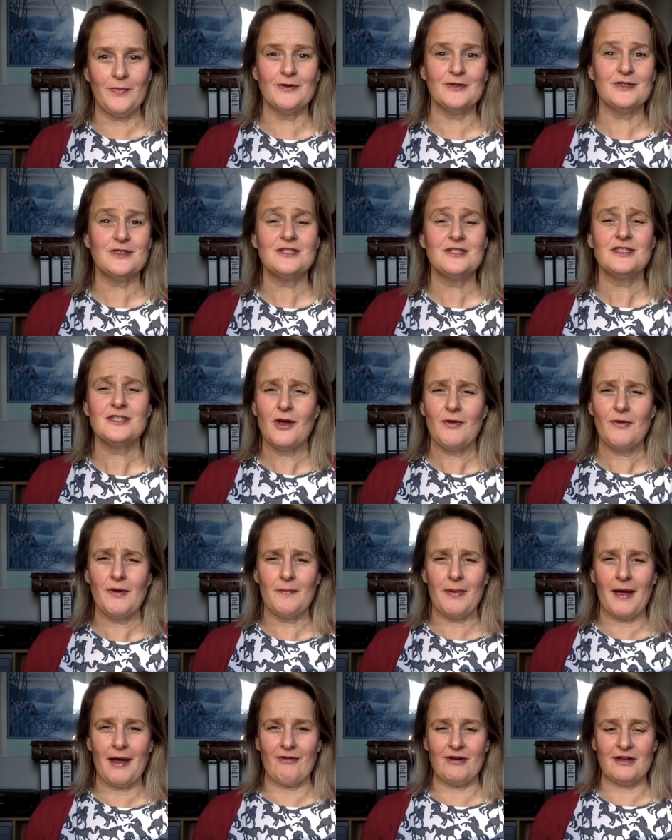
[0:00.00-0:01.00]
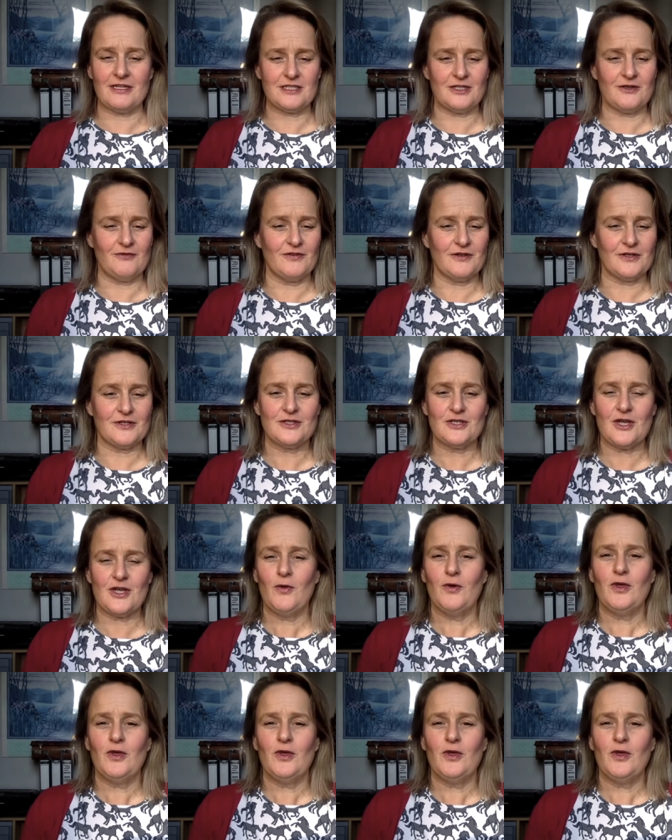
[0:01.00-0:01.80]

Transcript: You're so embarrassed, you feel so